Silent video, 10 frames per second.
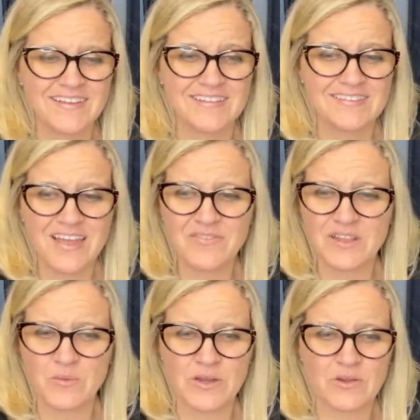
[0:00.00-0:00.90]

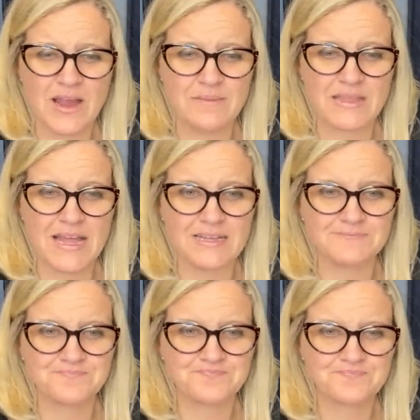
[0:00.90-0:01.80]
Definitely would have grabbed that.
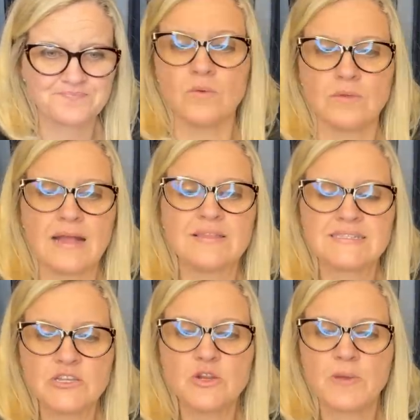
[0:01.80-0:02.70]
I
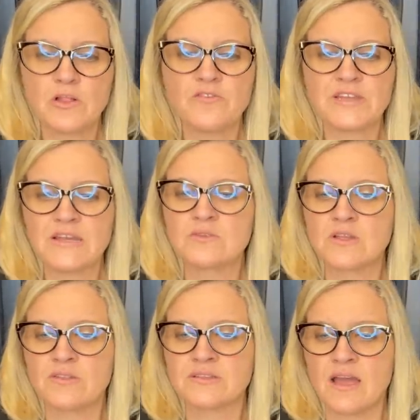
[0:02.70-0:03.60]
listen to your BOLO videos
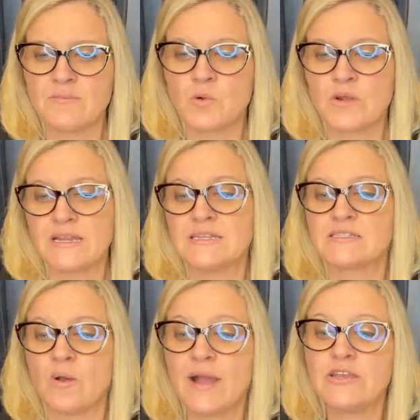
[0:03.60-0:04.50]
all the time, Courtney,
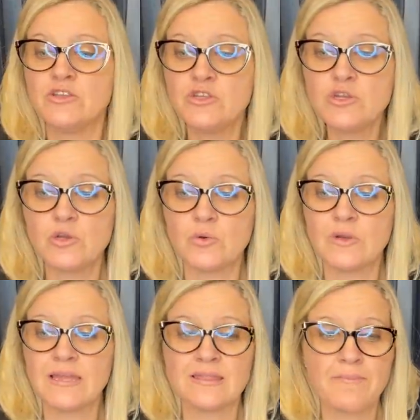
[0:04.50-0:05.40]
so I knew
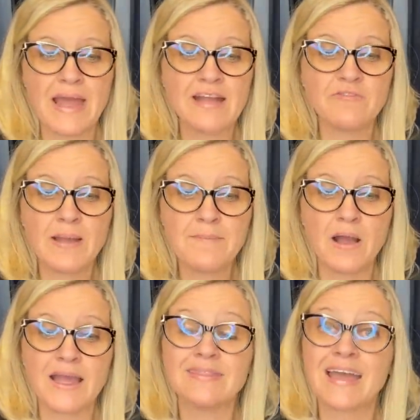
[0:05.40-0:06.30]
in the back of my
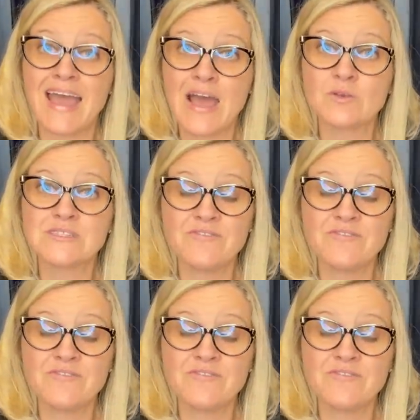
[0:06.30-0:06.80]
mind that House of